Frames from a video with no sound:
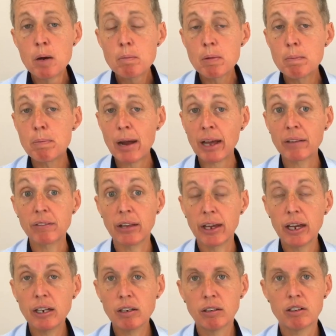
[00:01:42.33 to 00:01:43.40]
but back
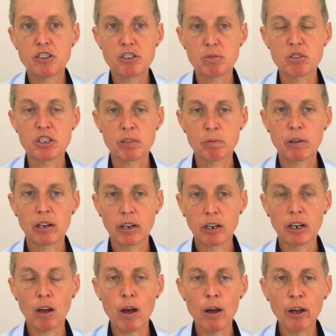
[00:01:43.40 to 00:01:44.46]
then, this was
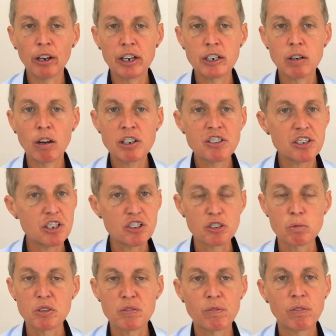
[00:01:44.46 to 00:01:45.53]
the early 90s, there
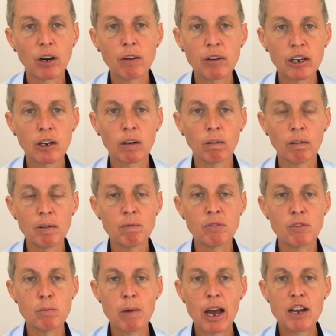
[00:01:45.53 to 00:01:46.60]
was very little
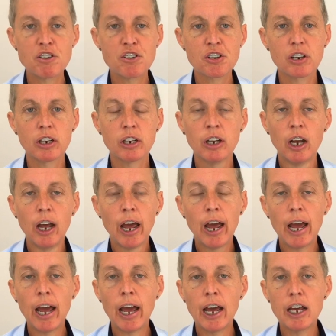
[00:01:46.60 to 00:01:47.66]
information
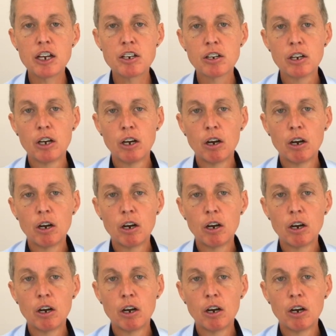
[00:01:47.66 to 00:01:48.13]
and